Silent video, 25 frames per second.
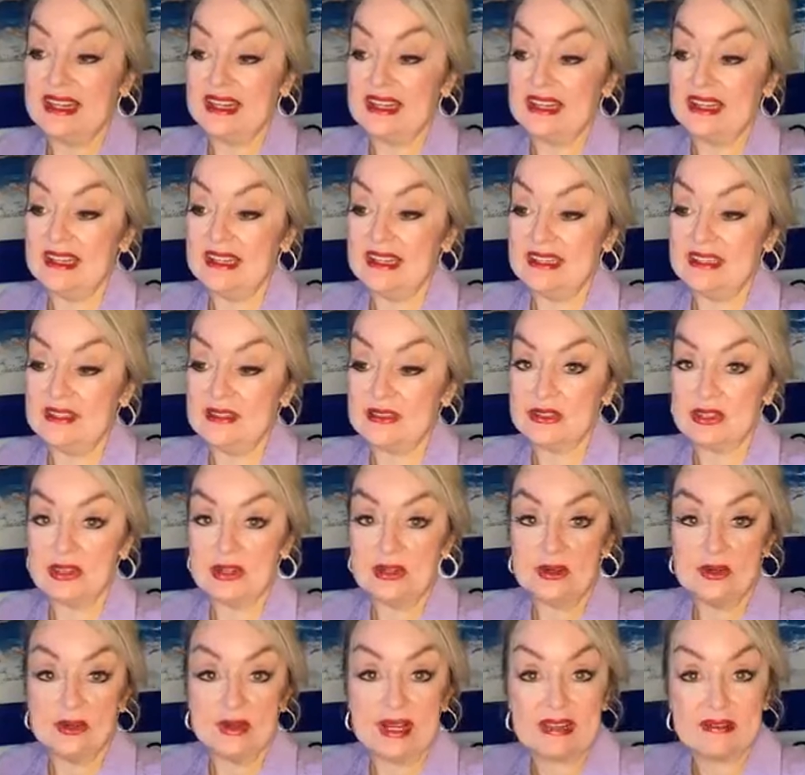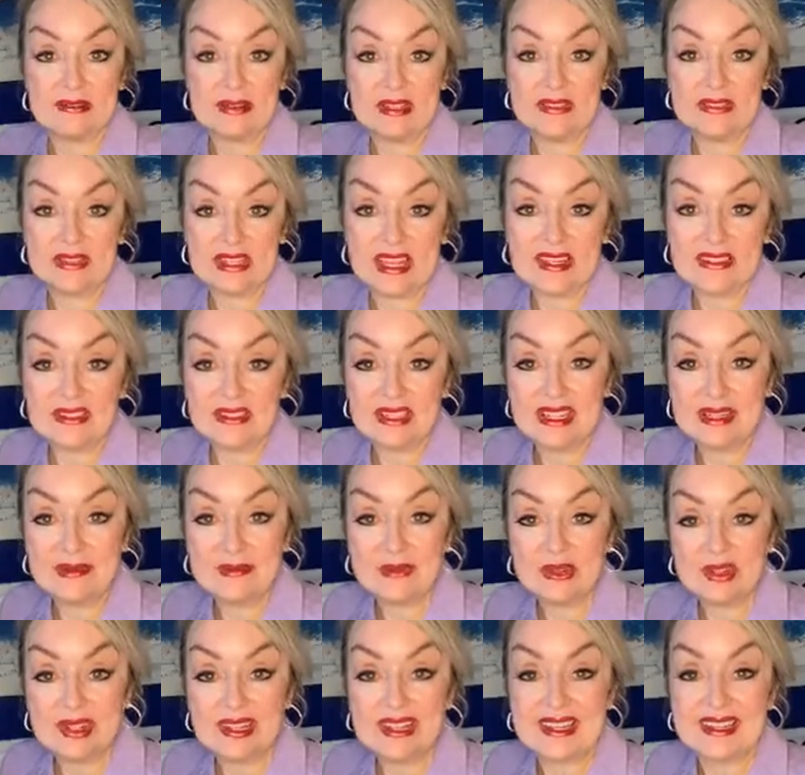And so every
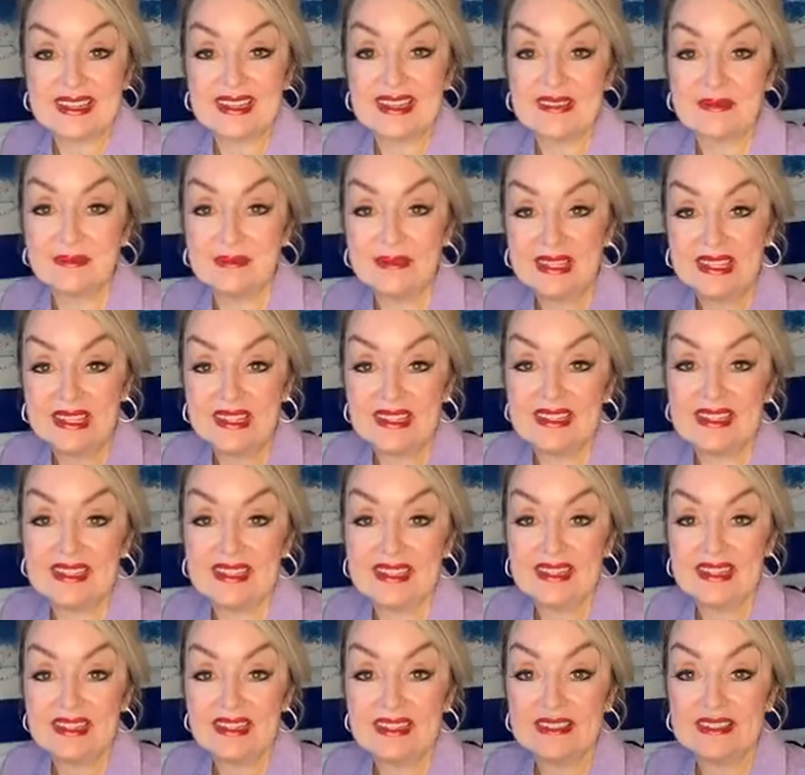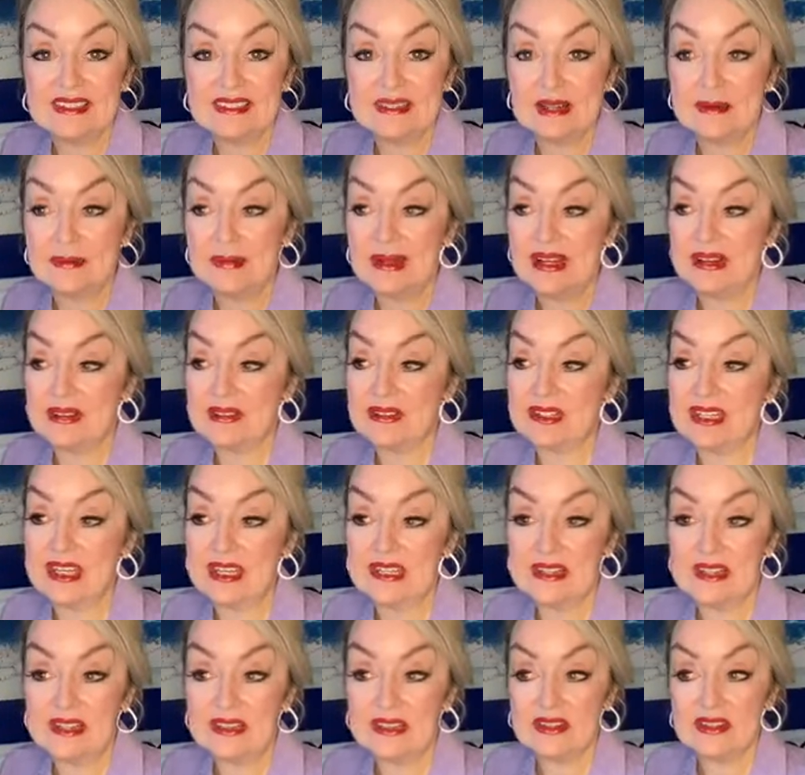Saturday morning, me and about
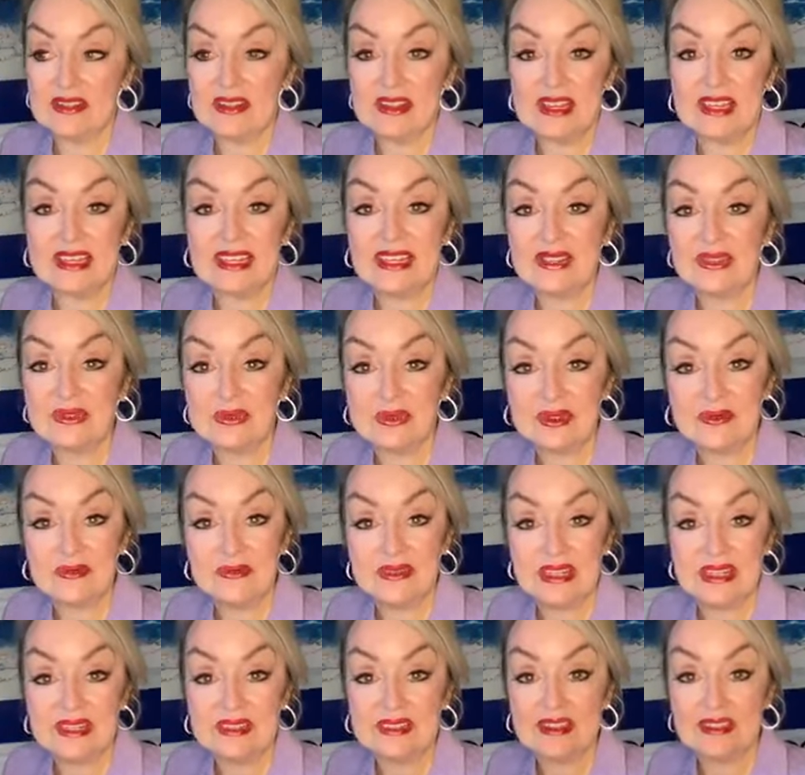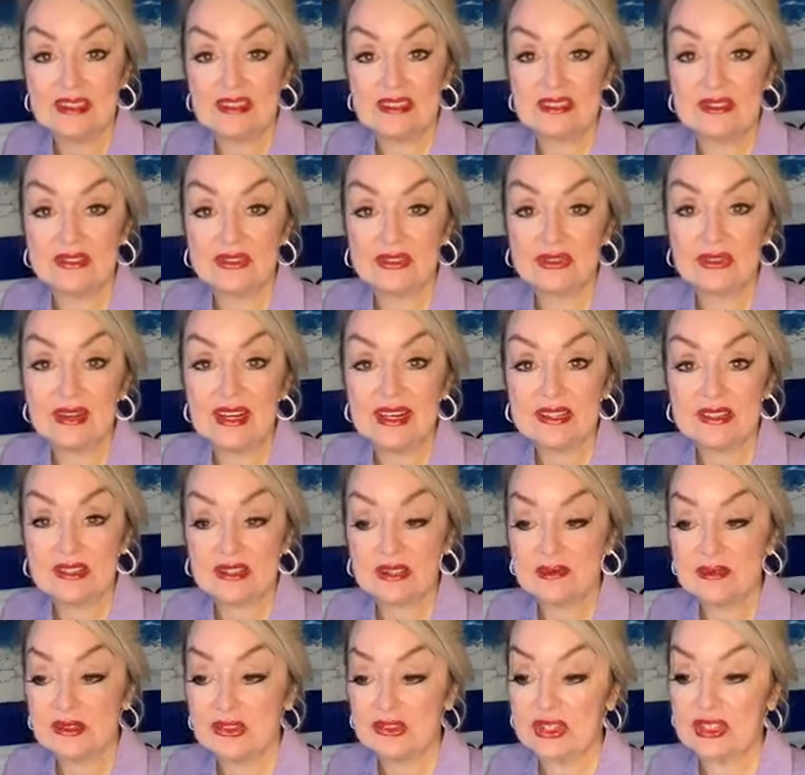10 other ladies would meet in this
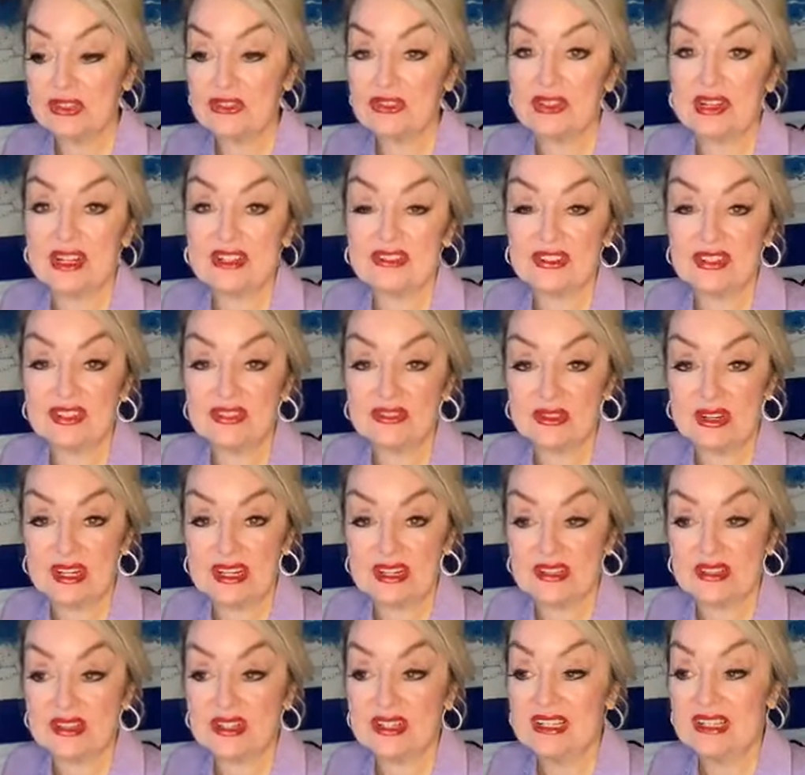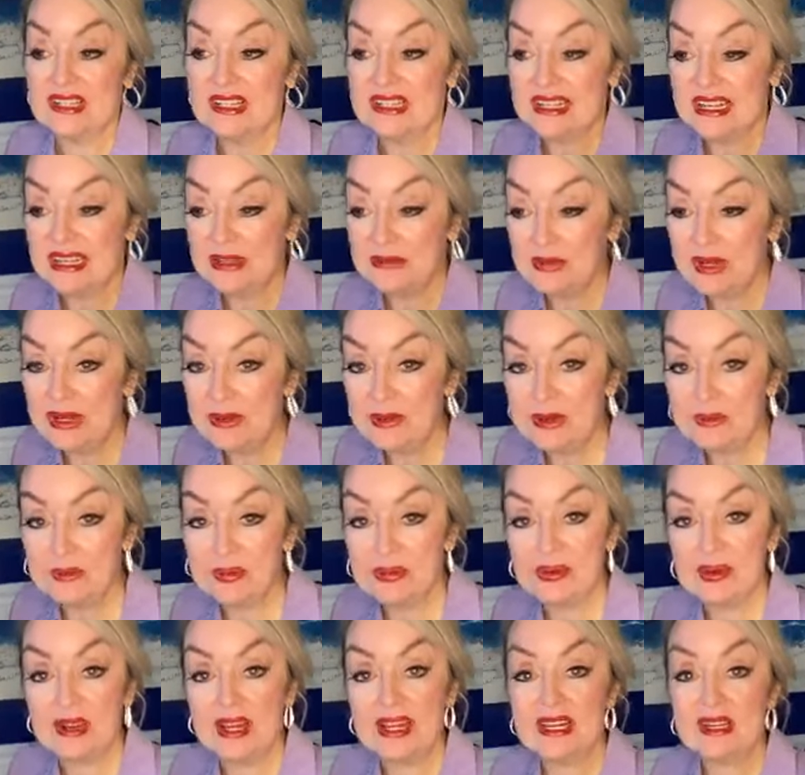trailer, this construction trailer, and we
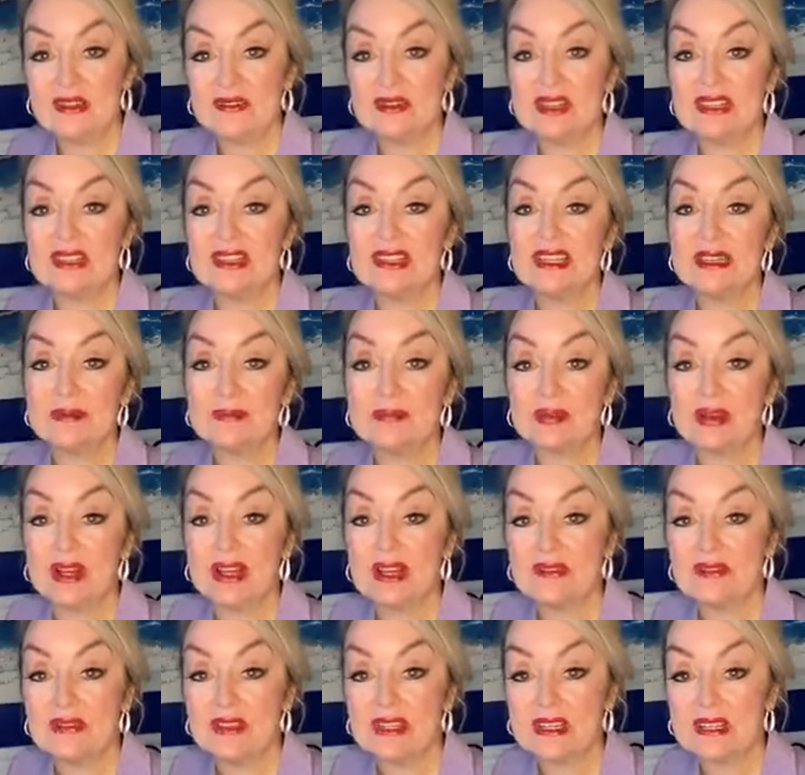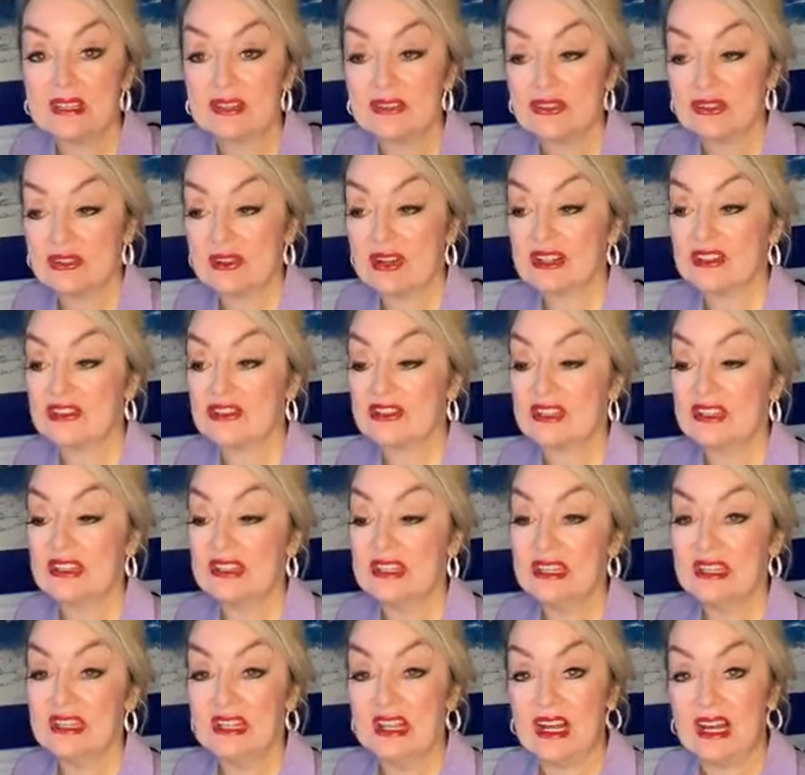would pray over the land, pray over the
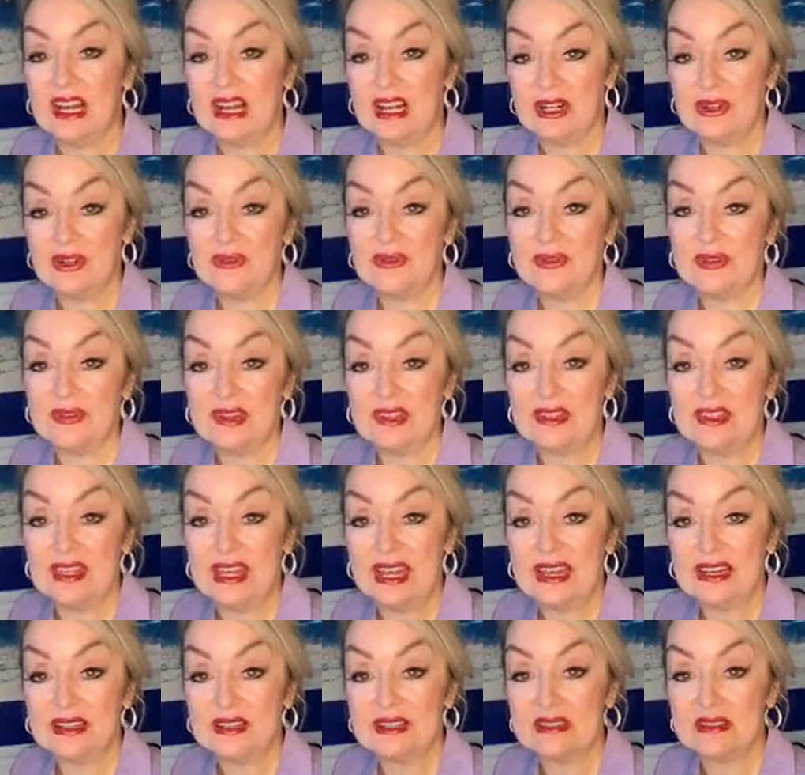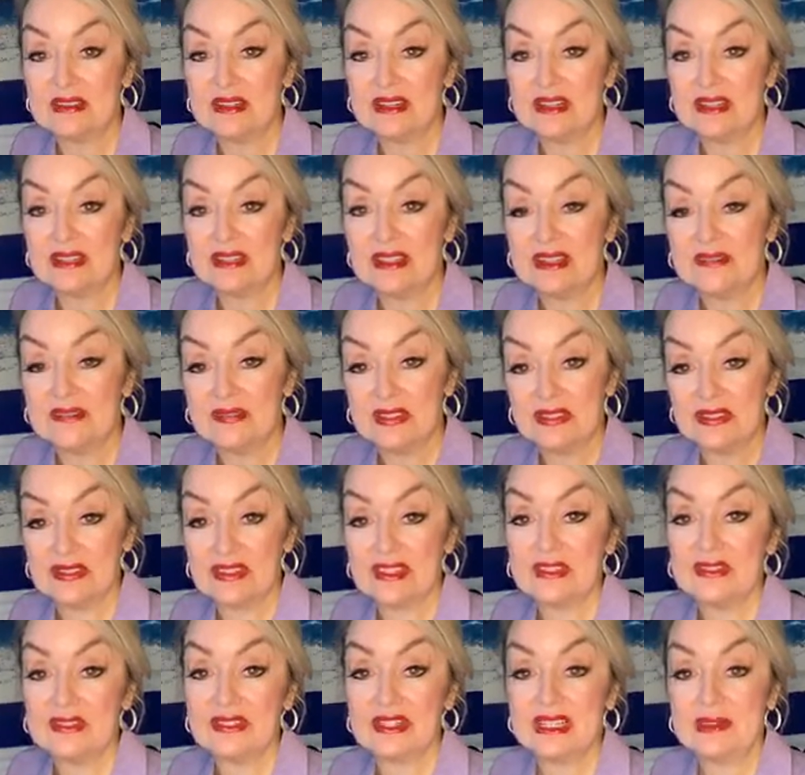construction, of that uh, that
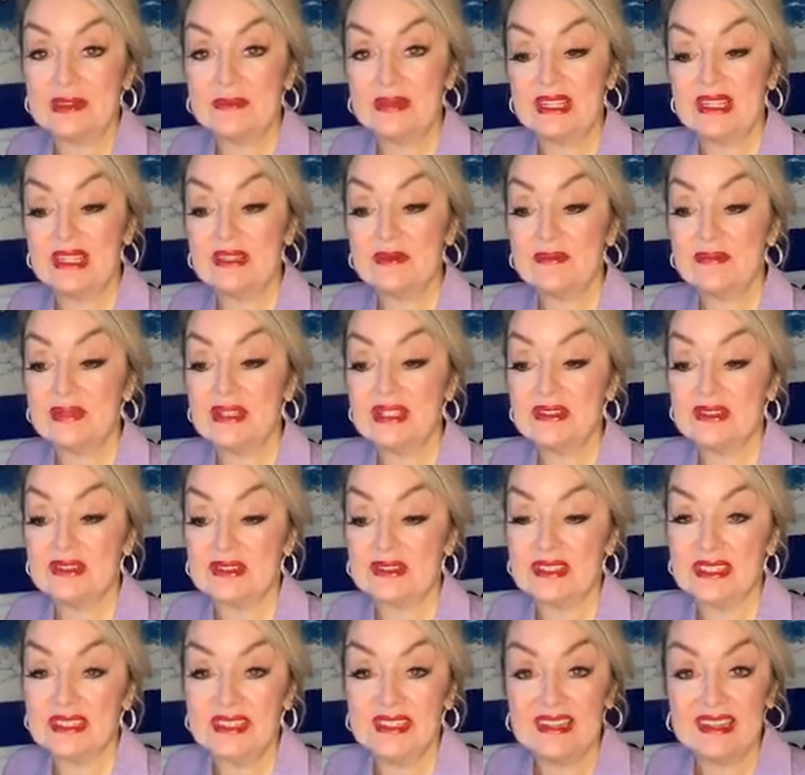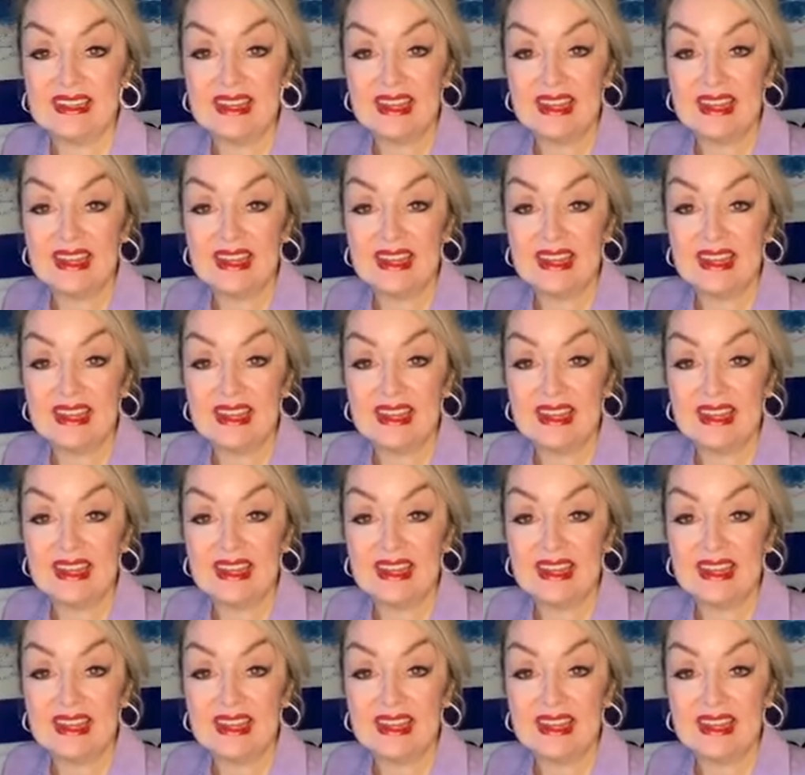facility being built.